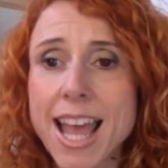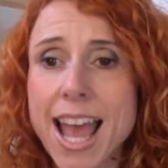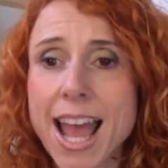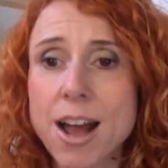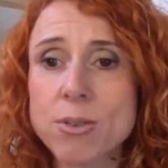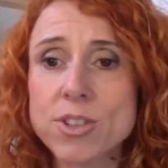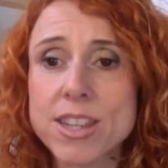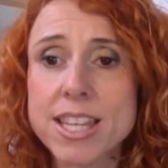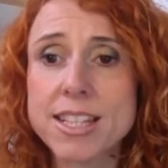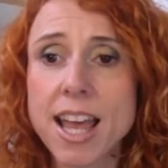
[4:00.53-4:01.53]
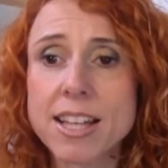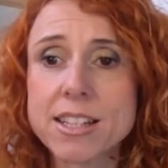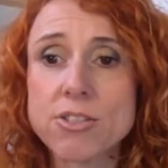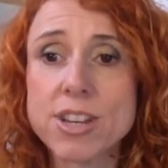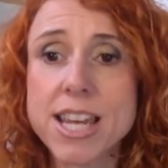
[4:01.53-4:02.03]
out this
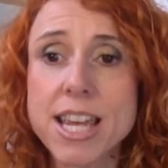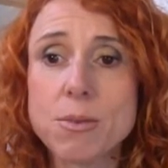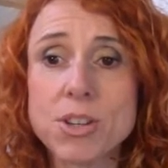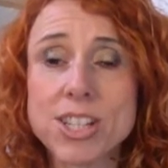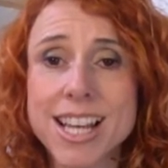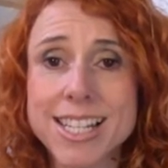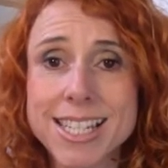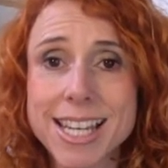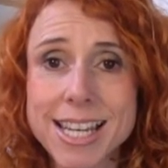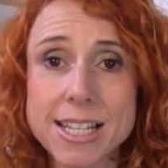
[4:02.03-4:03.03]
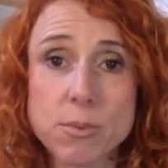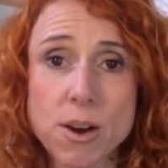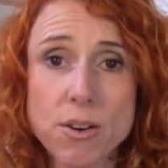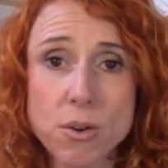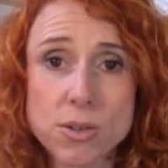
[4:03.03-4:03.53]
category here, which is antiques,
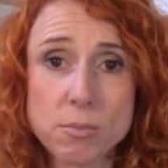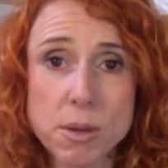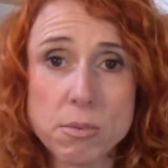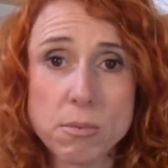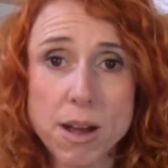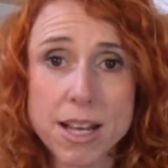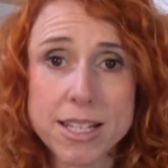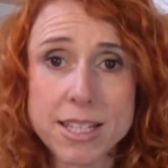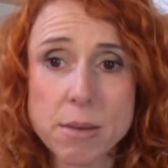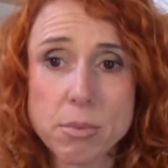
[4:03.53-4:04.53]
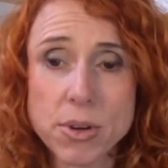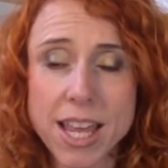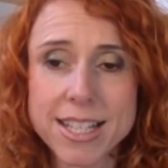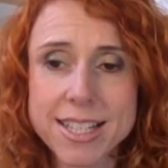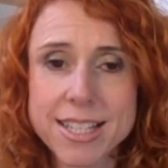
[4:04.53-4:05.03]
where a lot of people might list their
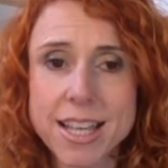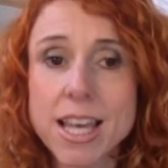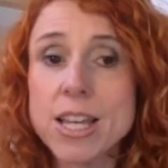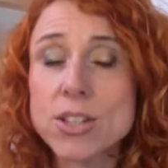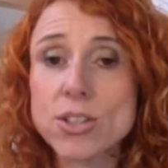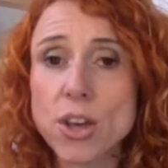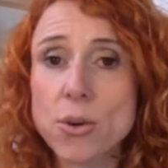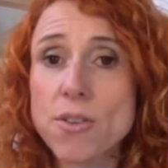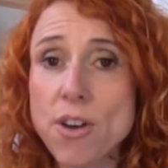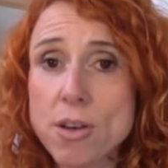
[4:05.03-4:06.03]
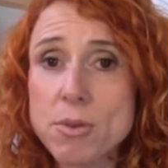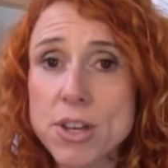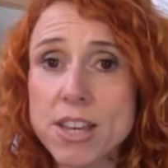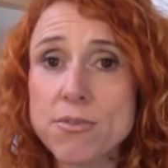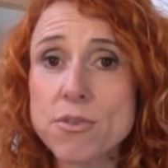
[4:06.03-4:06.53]
bookcases. So if I'm
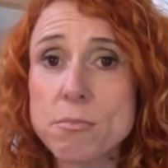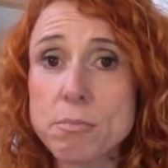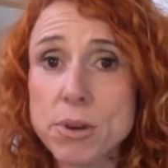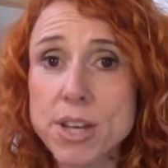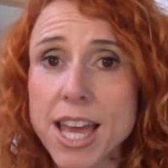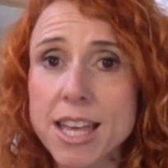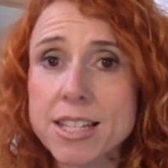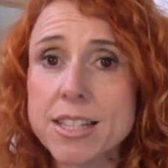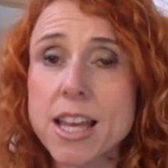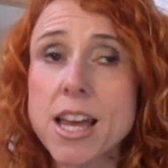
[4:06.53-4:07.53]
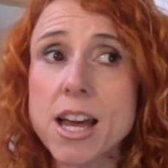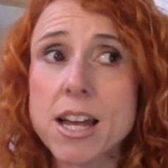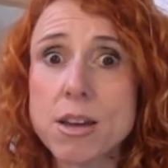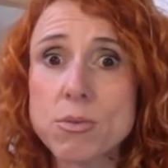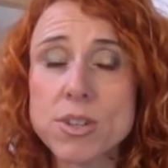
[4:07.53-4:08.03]
looking for a bookcase
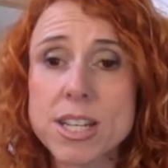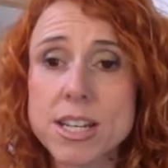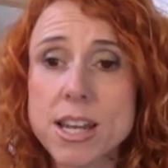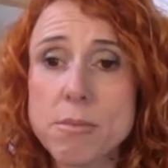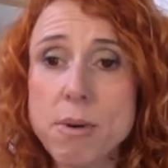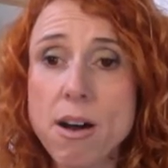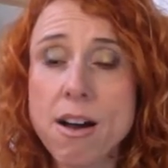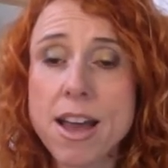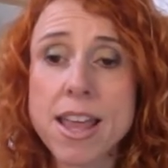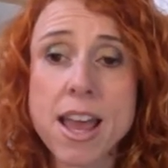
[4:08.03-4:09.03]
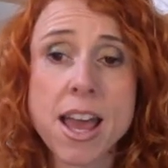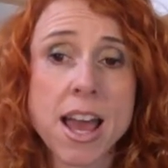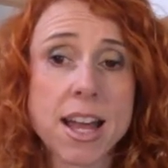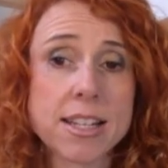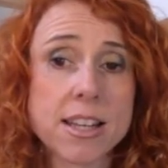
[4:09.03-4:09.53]
and I want it nearby
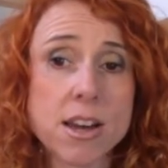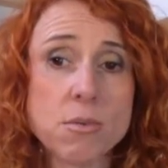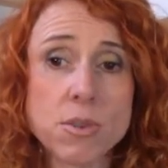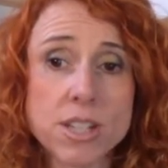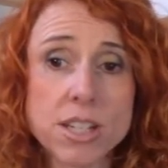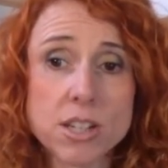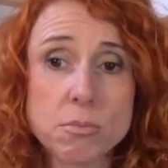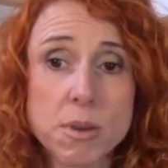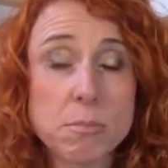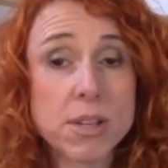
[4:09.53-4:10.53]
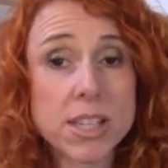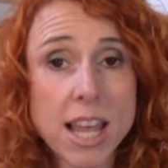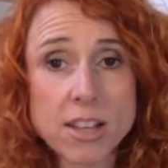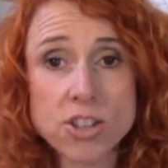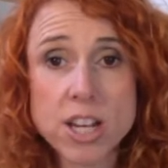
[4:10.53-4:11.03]
and I want it to be
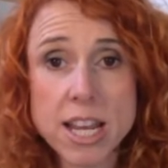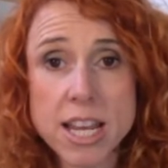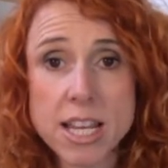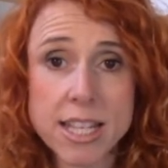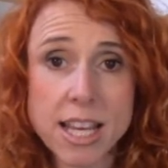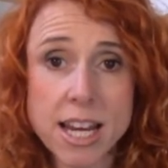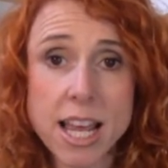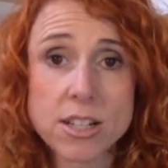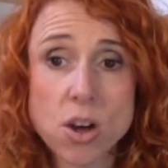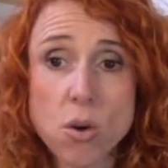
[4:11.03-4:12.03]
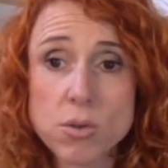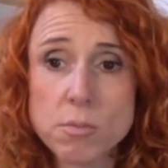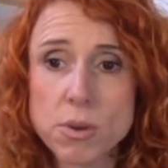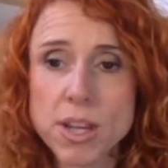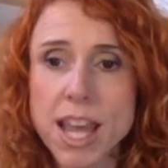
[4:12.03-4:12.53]
potentially a second-hand older
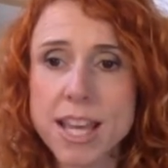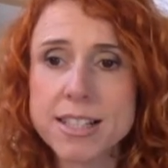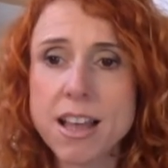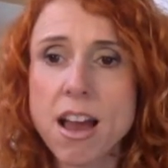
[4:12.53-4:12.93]
bookcase,